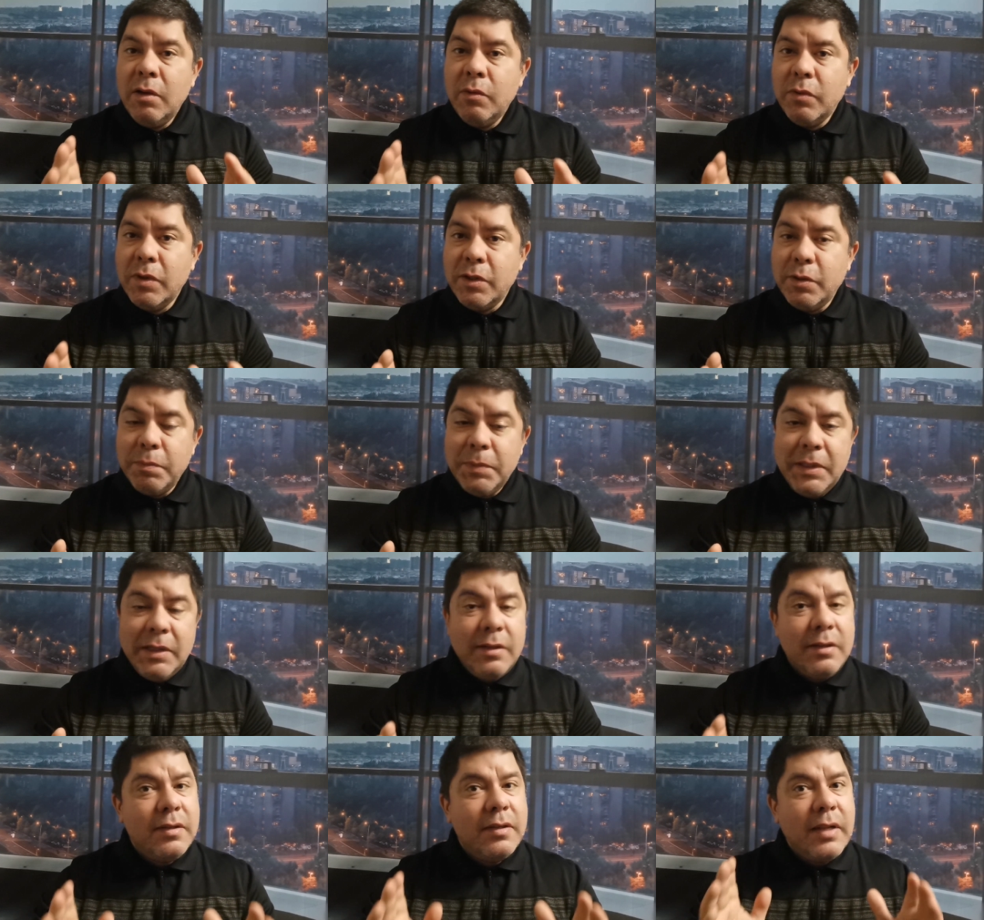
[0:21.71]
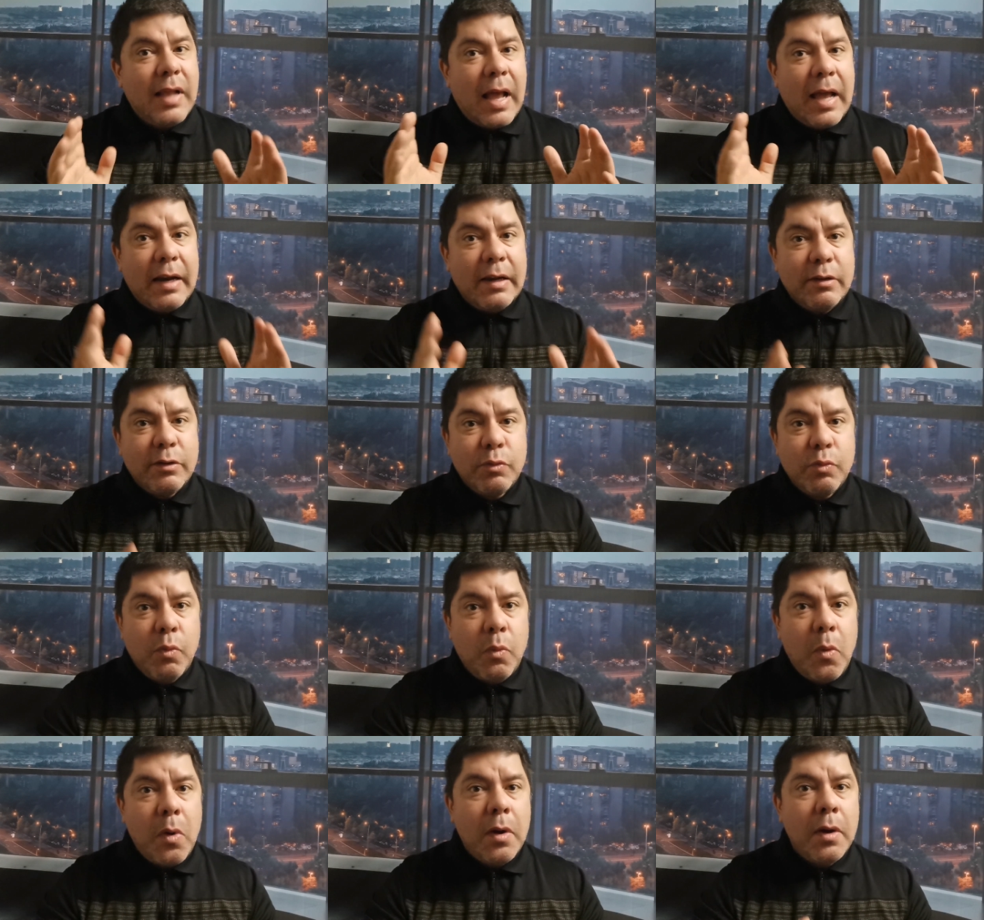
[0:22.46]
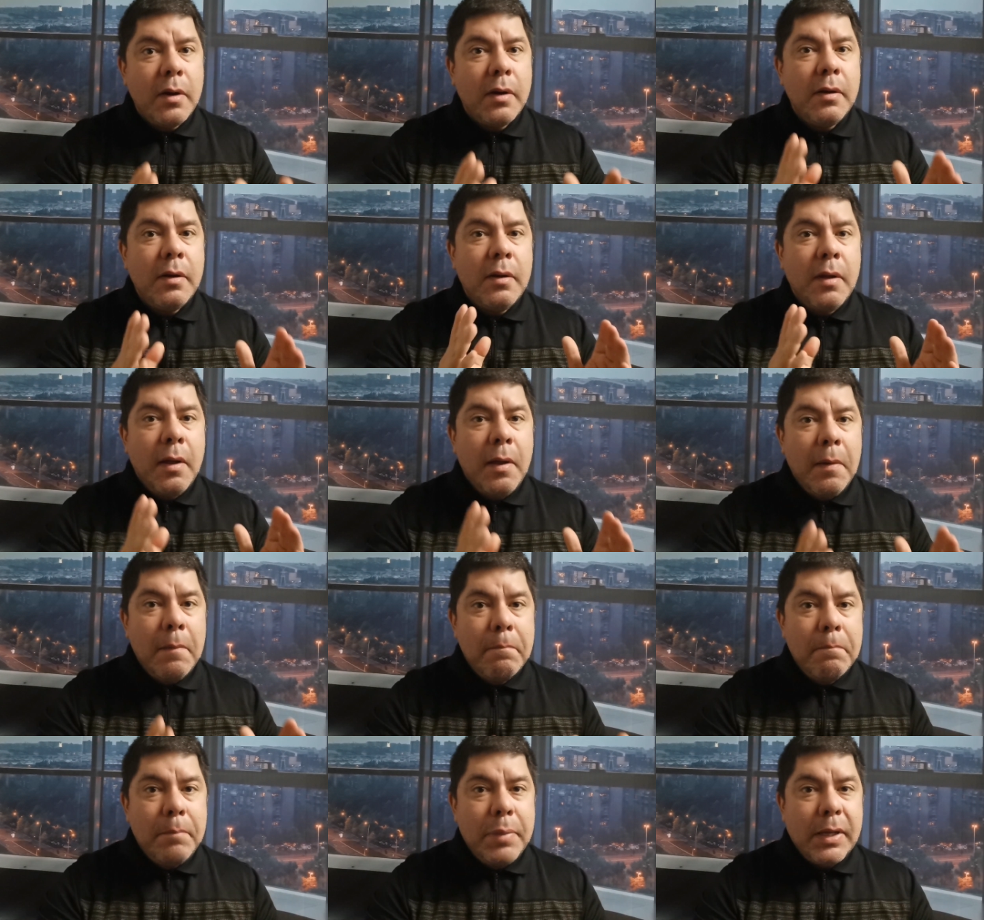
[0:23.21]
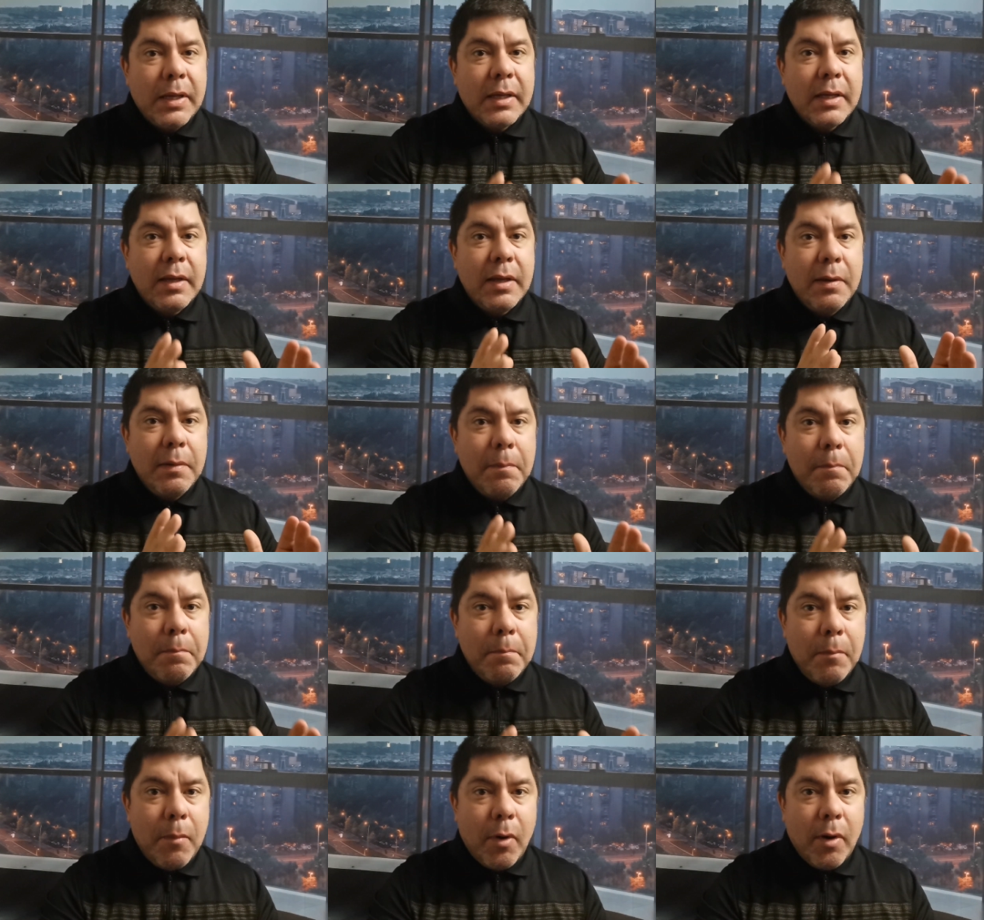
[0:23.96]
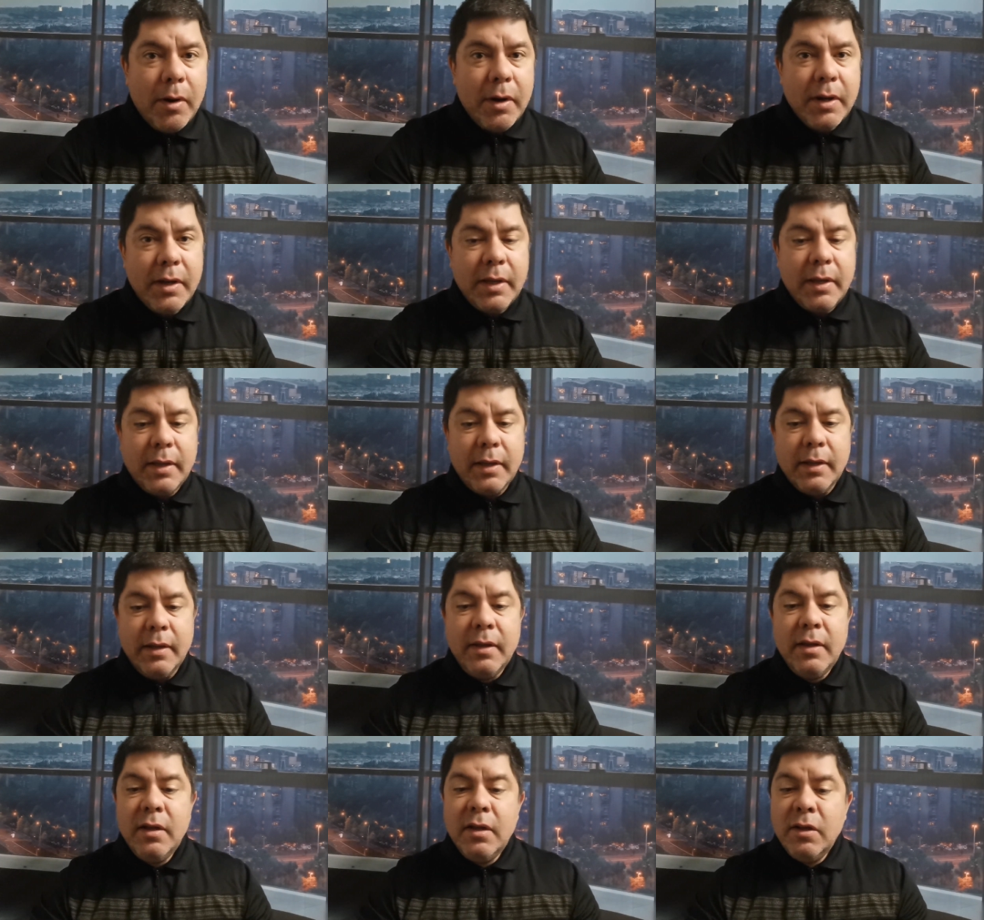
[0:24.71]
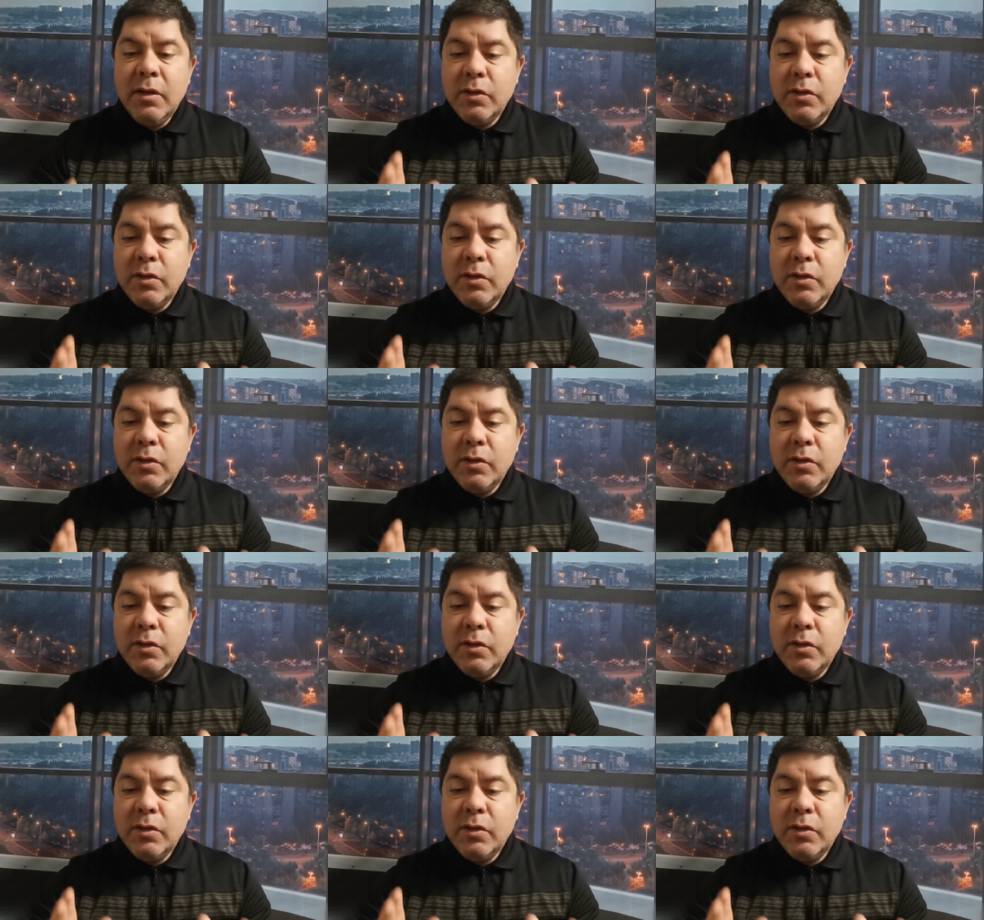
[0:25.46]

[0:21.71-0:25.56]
which means that is one big market.